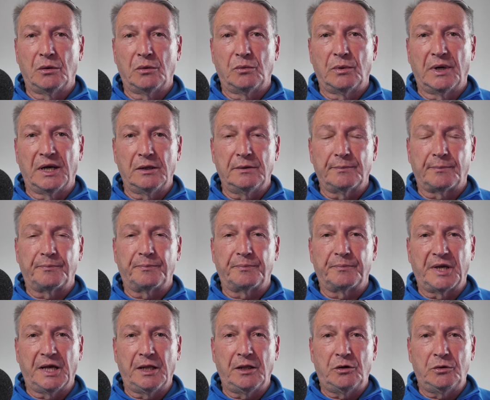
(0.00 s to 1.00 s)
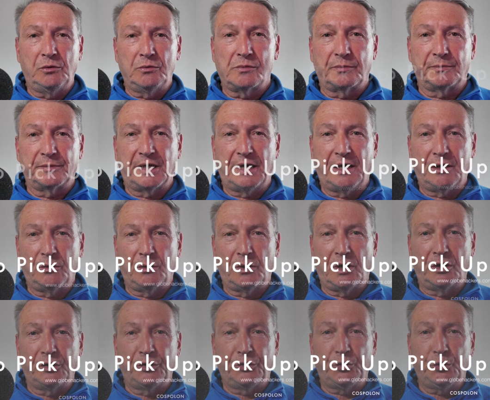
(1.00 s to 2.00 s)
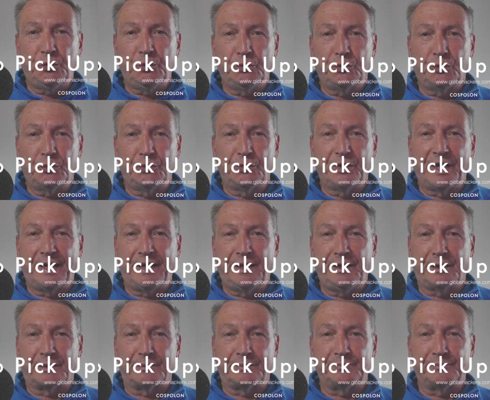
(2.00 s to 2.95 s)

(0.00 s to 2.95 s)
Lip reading: Well, hello, how are you today?